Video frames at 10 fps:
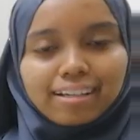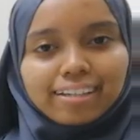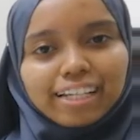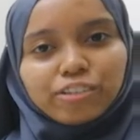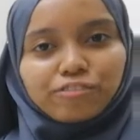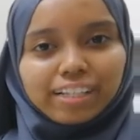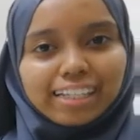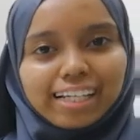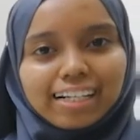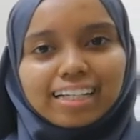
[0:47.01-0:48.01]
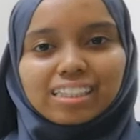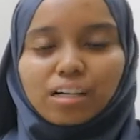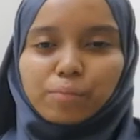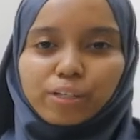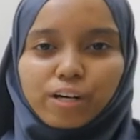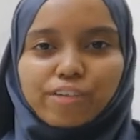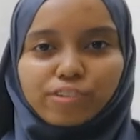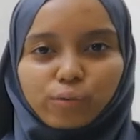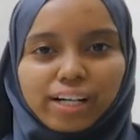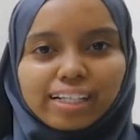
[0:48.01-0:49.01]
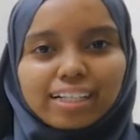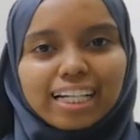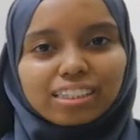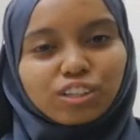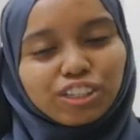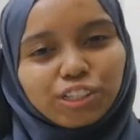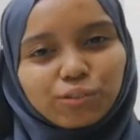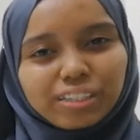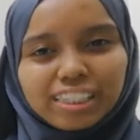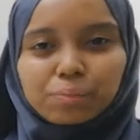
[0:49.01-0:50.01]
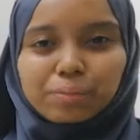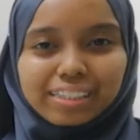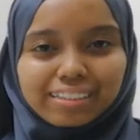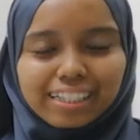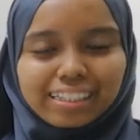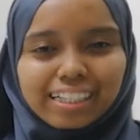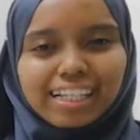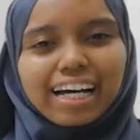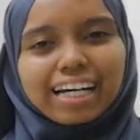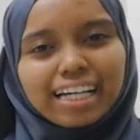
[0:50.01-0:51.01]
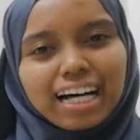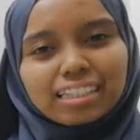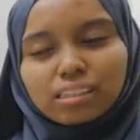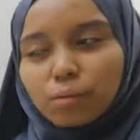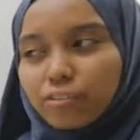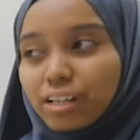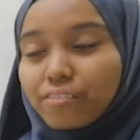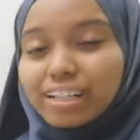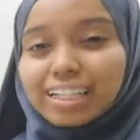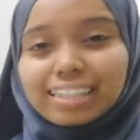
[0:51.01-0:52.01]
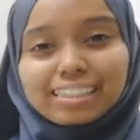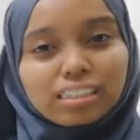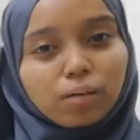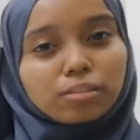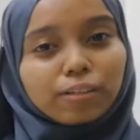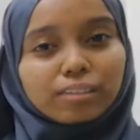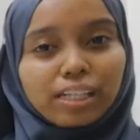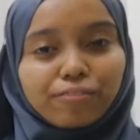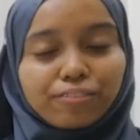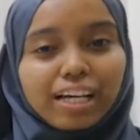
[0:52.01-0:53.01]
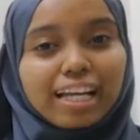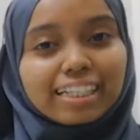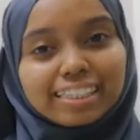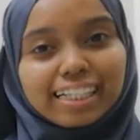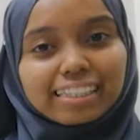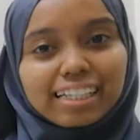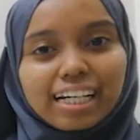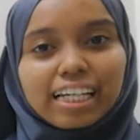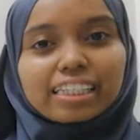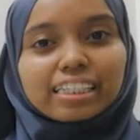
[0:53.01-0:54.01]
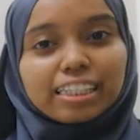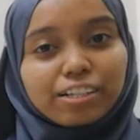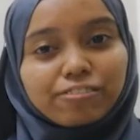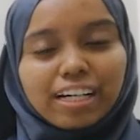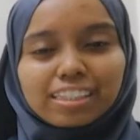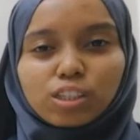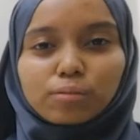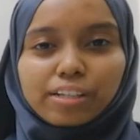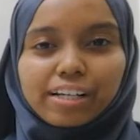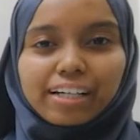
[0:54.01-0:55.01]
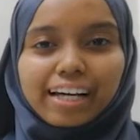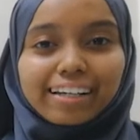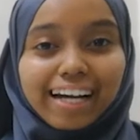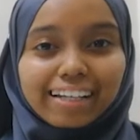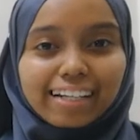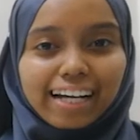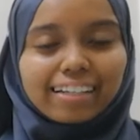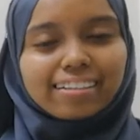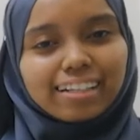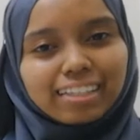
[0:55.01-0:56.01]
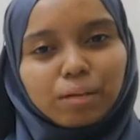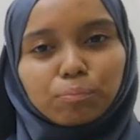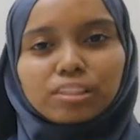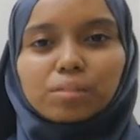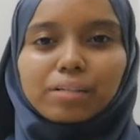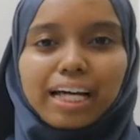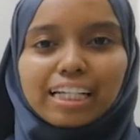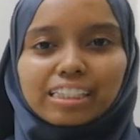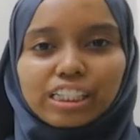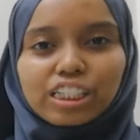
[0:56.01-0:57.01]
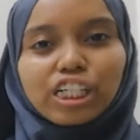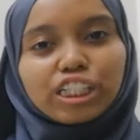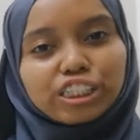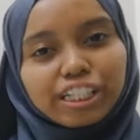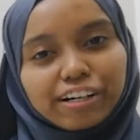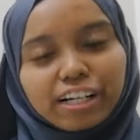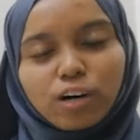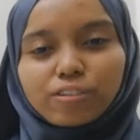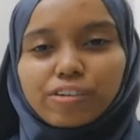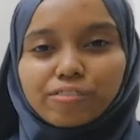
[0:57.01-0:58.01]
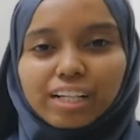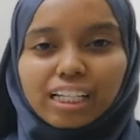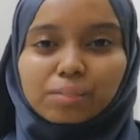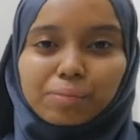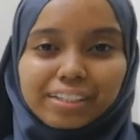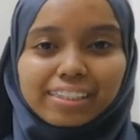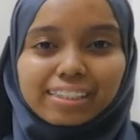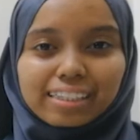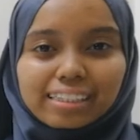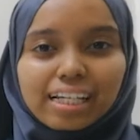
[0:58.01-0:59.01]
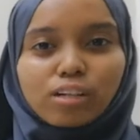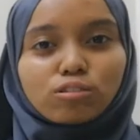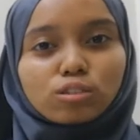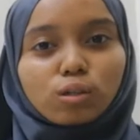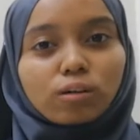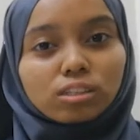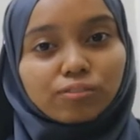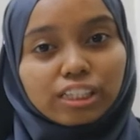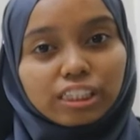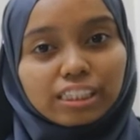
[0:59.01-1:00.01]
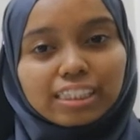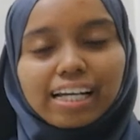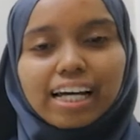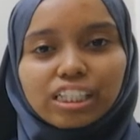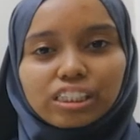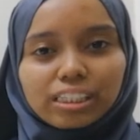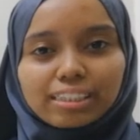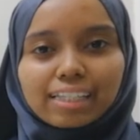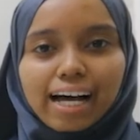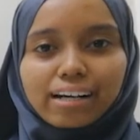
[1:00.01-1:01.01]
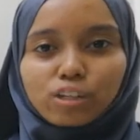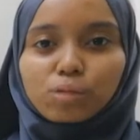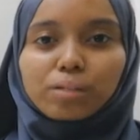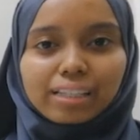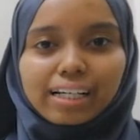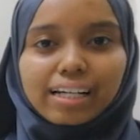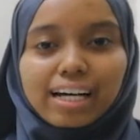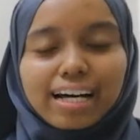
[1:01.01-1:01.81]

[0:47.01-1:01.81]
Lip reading: Thank you, Fatin. Assalamualaikum everyone. Let's continue this presentation. Here are some of the advantages of job safety analysis. It serves as job training and guideline, detect possible hazard, sharing of different experiences, and also observations and actions are documented.